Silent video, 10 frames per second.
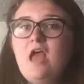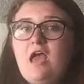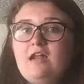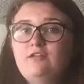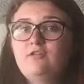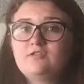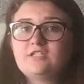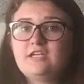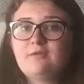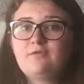and I knew I was
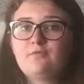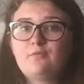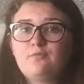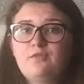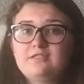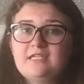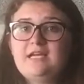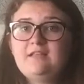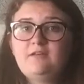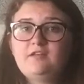going to get one for the
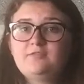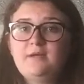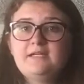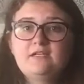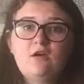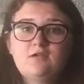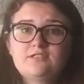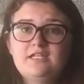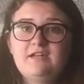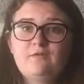sign language but I didn't know I
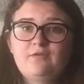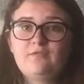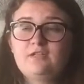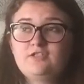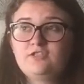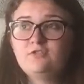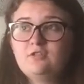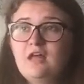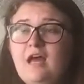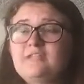was going to get one for this new
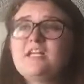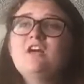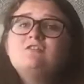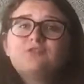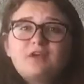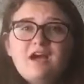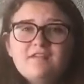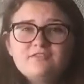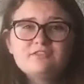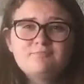class so it
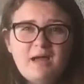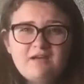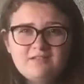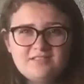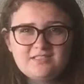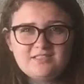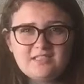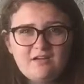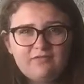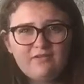kind of just balanced
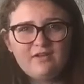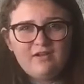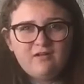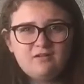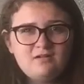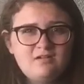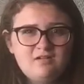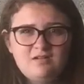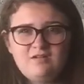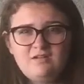itself. You know?
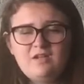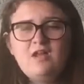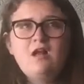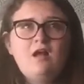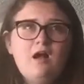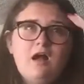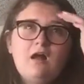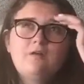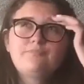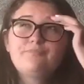
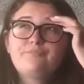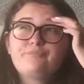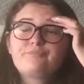Um,